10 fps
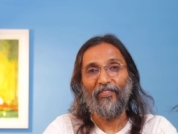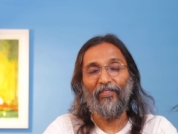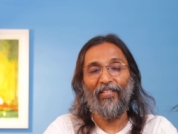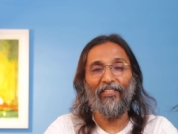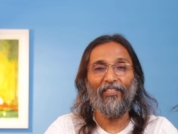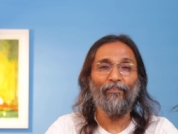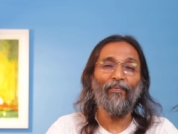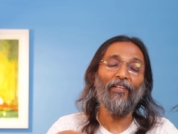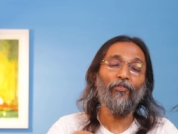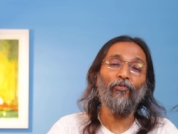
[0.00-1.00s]
So there is a
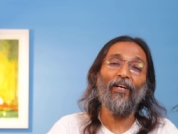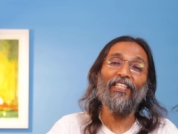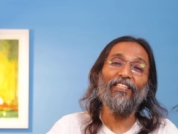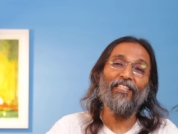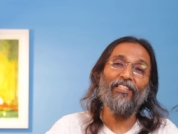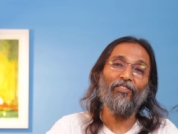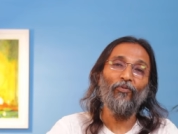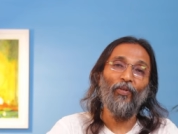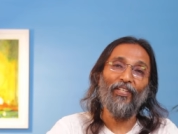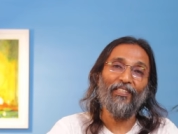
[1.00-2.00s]

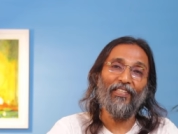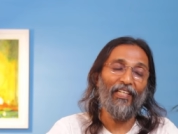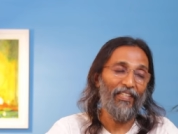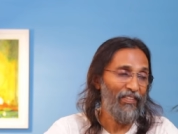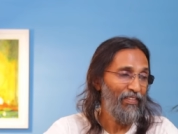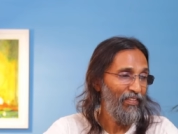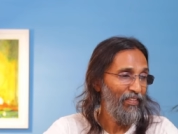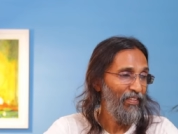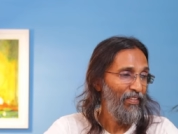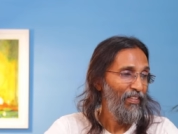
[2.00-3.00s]
pathfinder's work there.
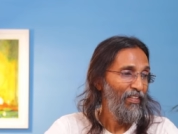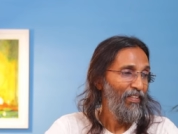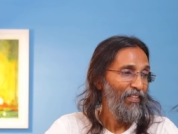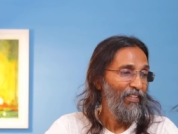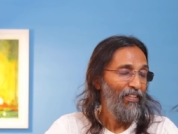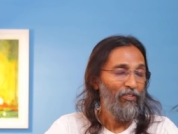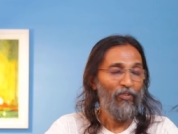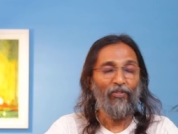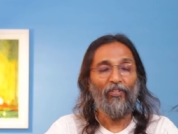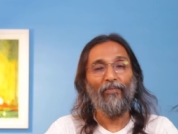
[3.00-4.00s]

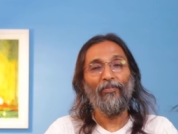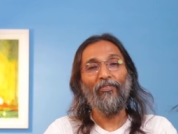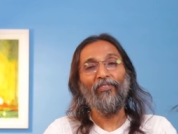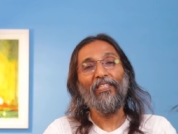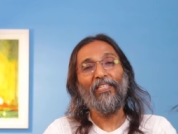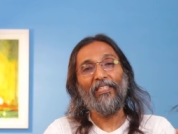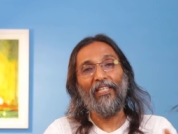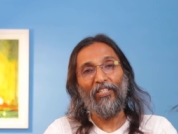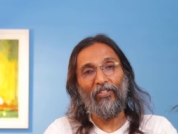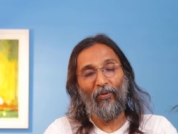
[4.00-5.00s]
So Sri Aurobindo's
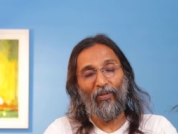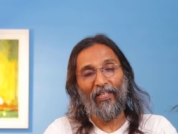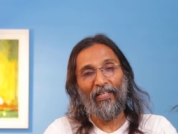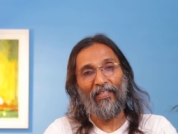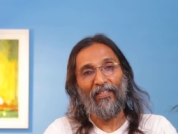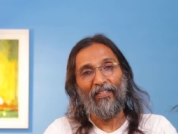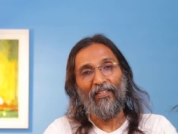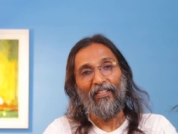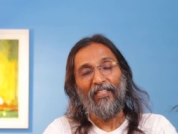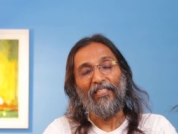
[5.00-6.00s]
integral yoga
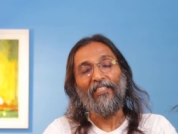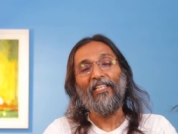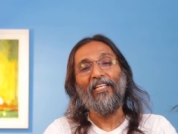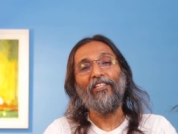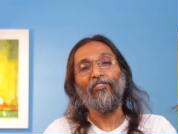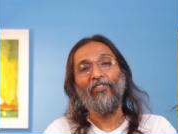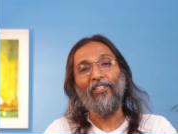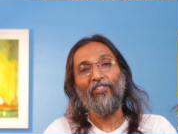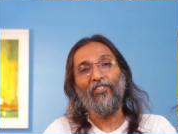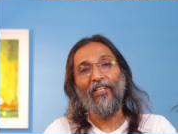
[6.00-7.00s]
is
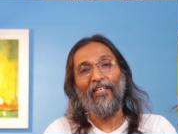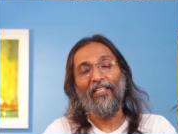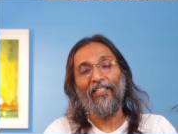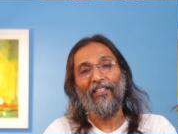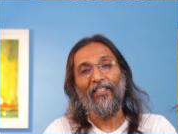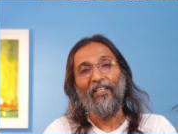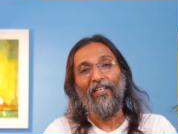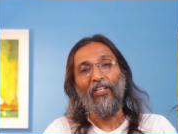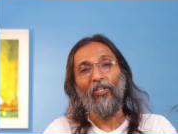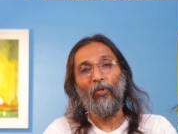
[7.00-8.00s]
essentially
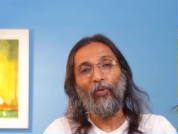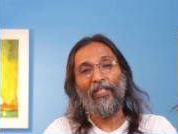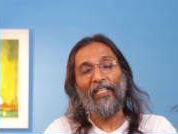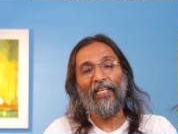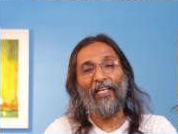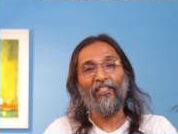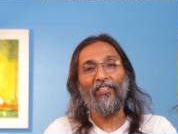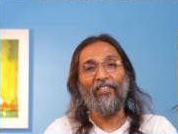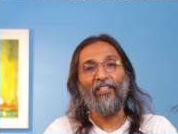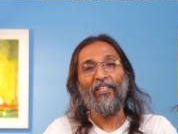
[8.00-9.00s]
looking
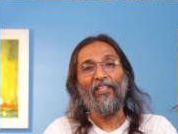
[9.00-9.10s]
at,